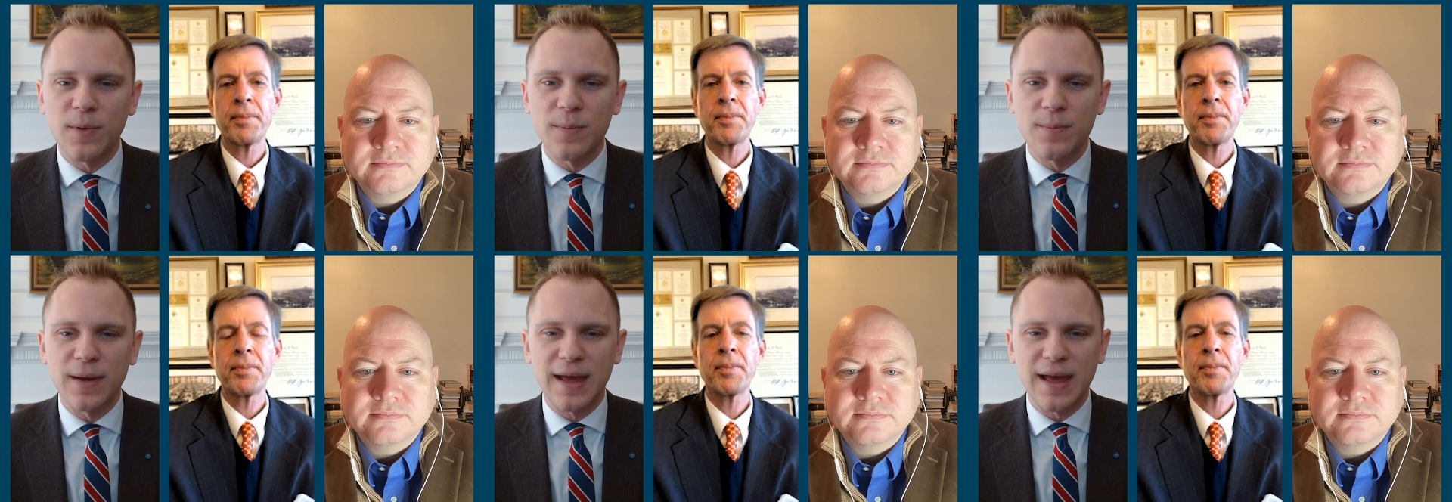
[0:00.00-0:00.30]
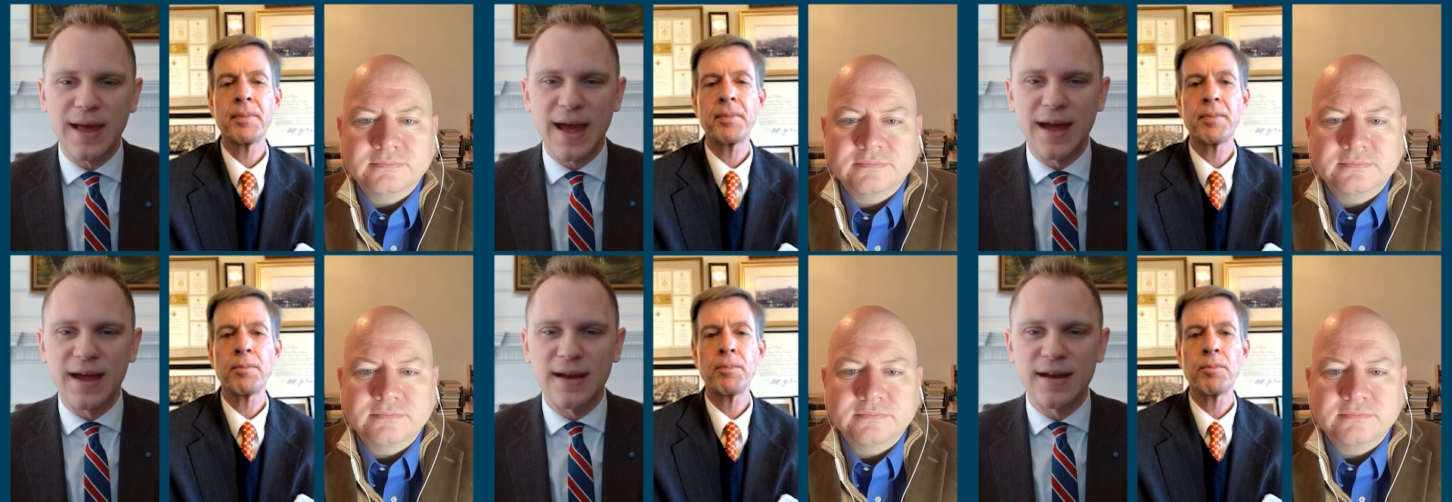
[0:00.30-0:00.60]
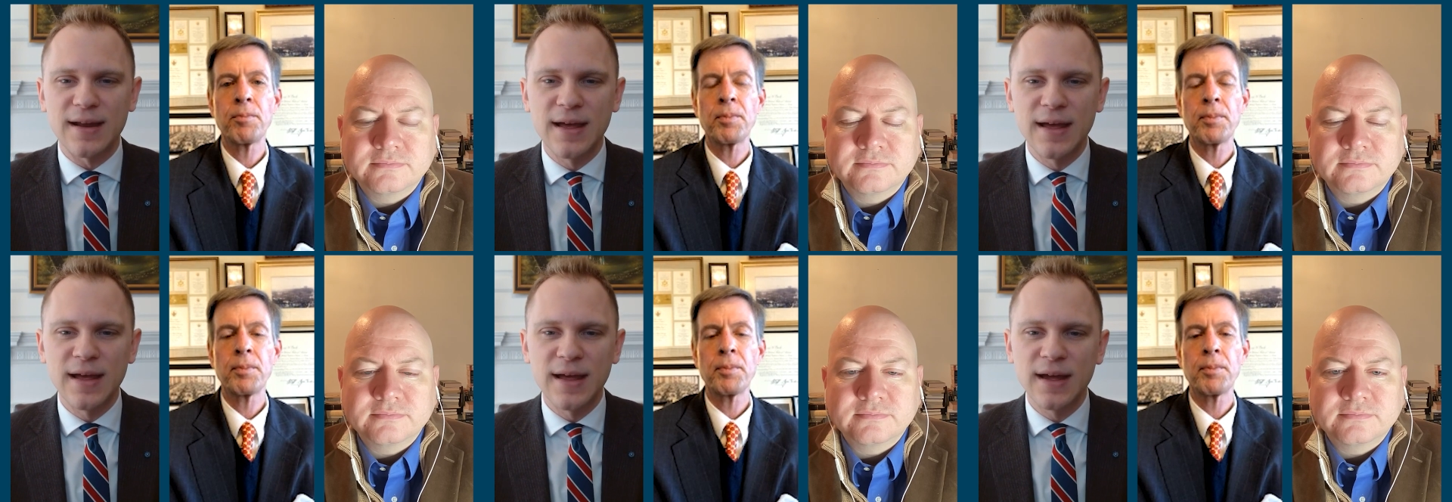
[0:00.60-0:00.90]
Speaker 1: that we
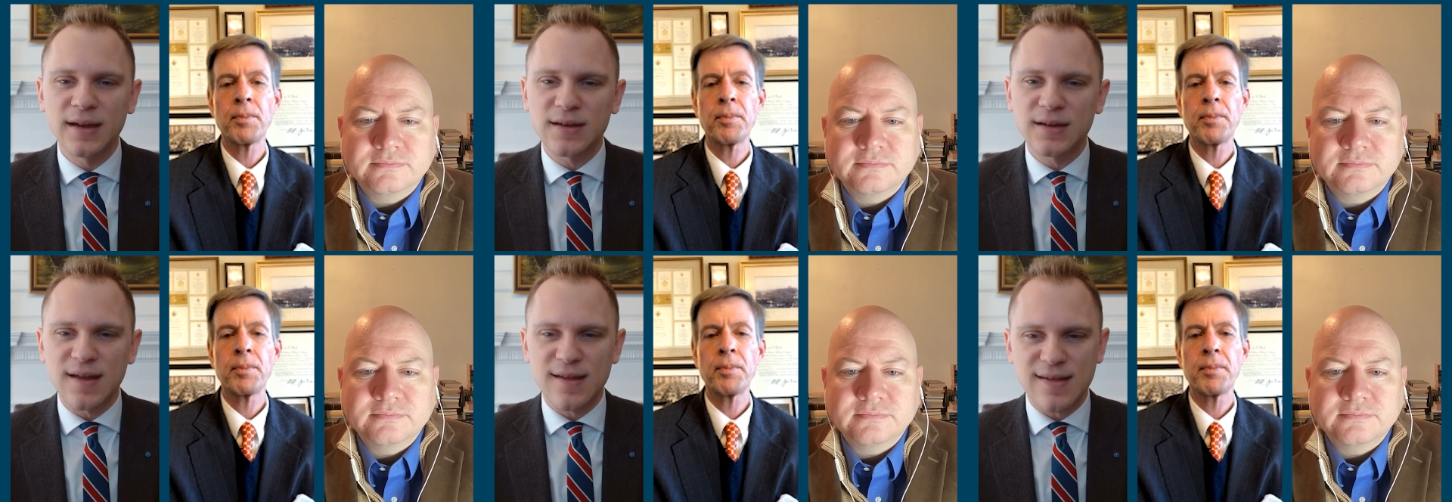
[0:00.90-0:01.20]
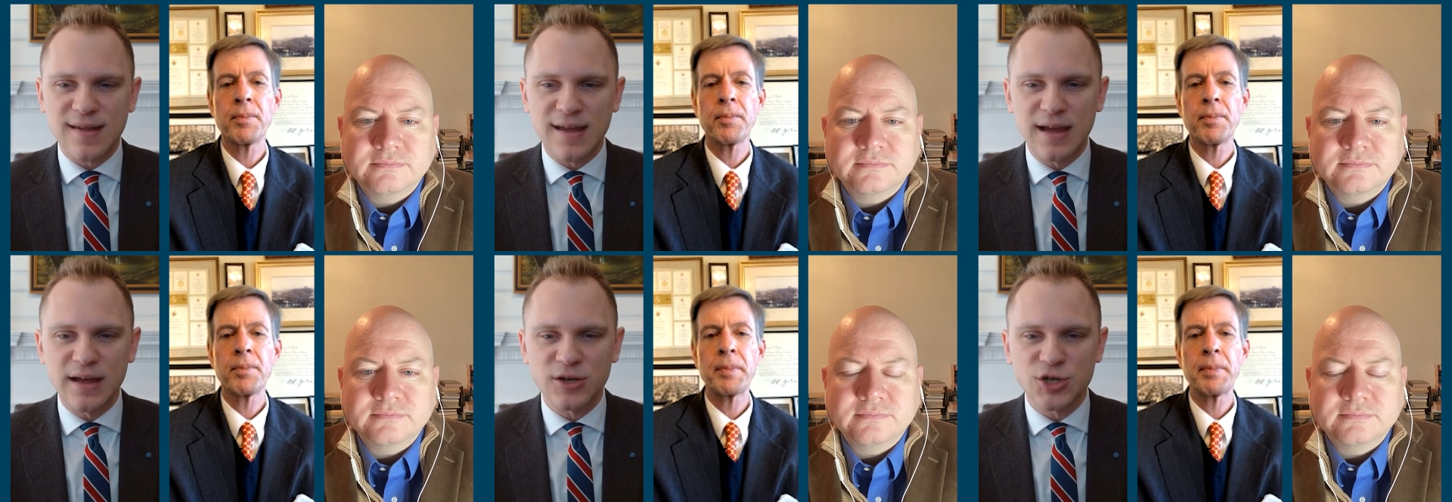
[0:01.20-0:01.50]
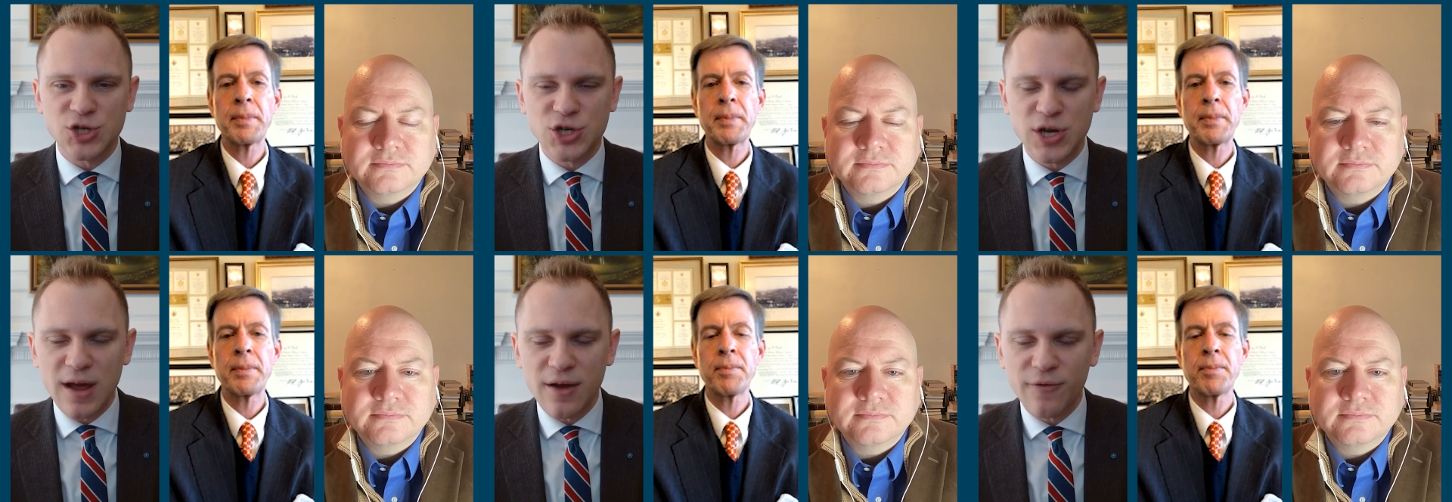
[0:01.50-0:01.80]
began to see
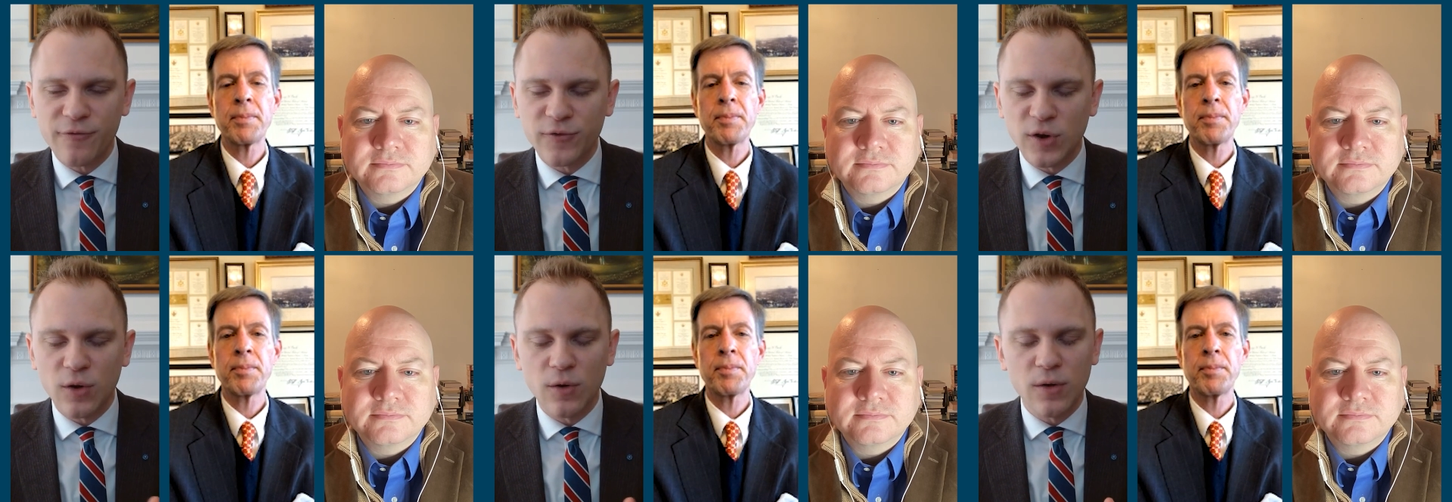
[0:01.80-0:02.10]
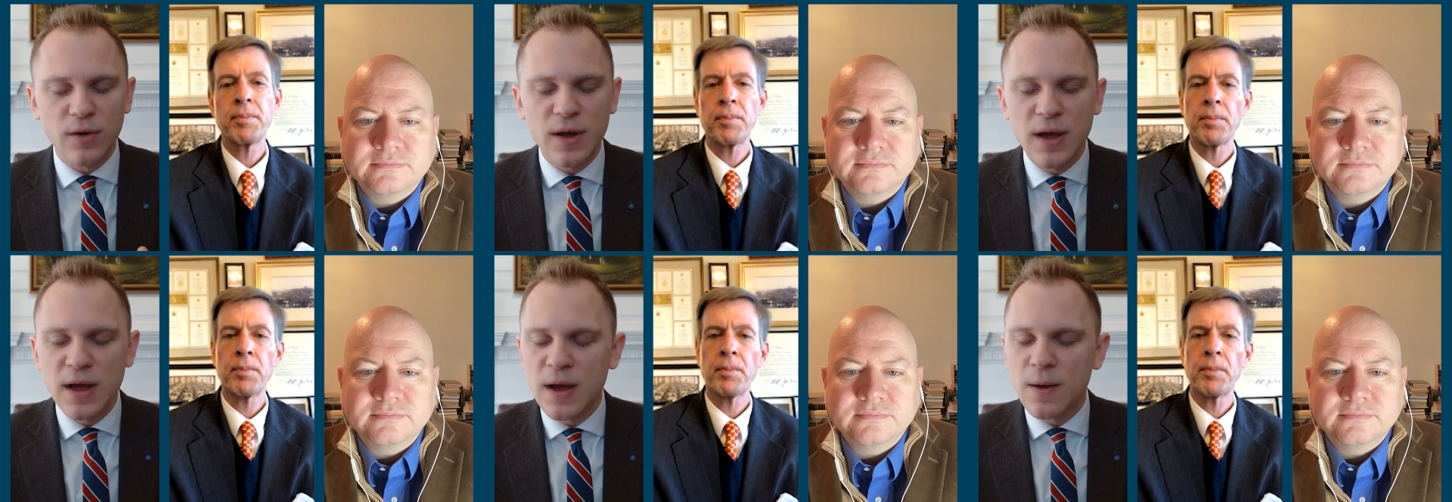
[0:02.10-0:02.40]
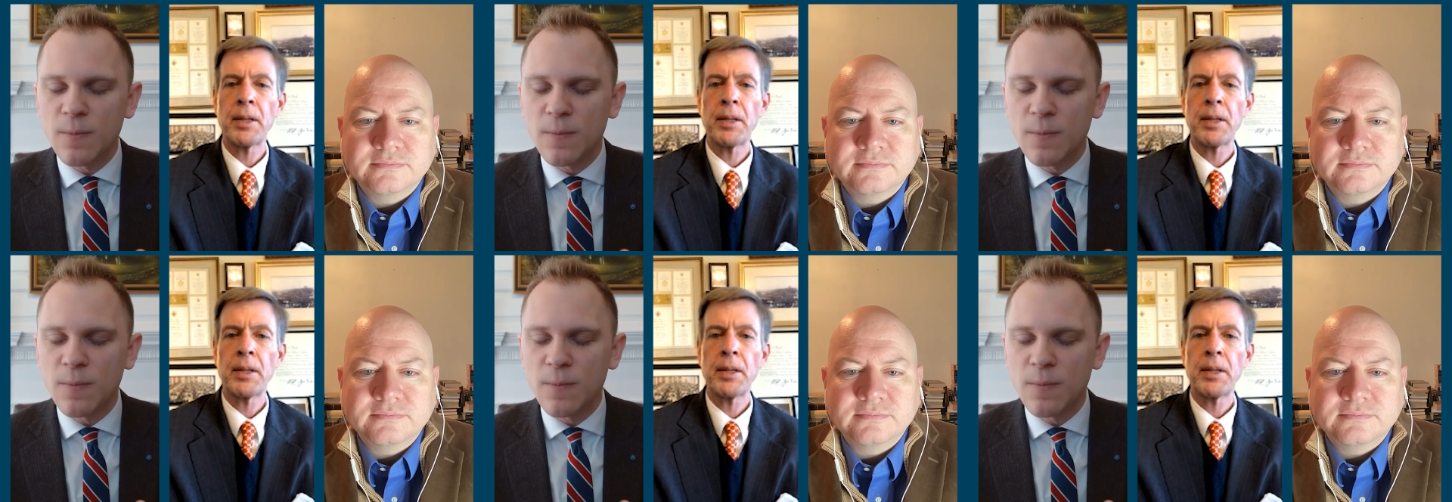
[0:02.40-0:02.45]
a shift, or